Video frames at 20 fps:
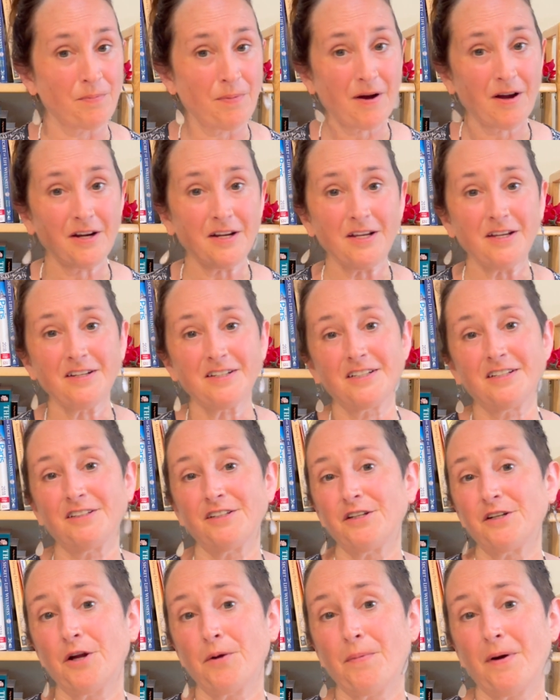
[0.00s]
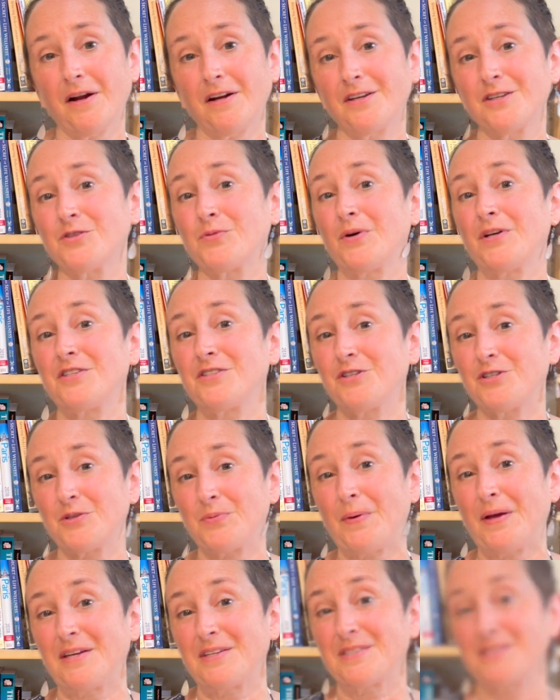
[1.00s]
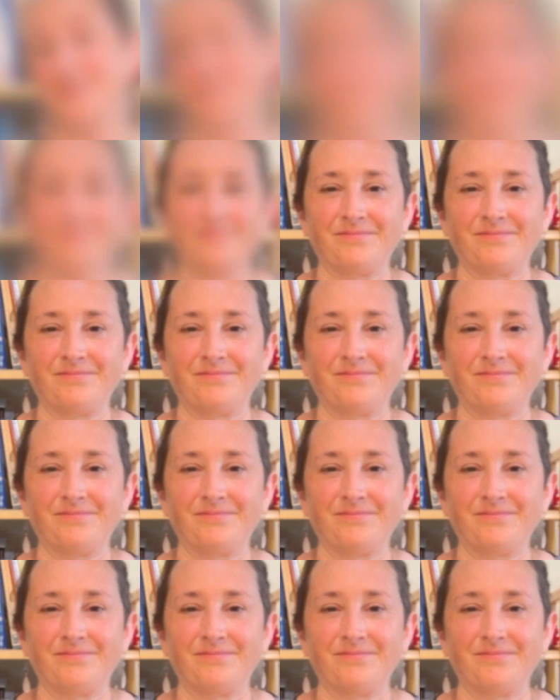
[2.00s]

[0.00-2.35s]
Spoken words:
body to clear body as well as your space.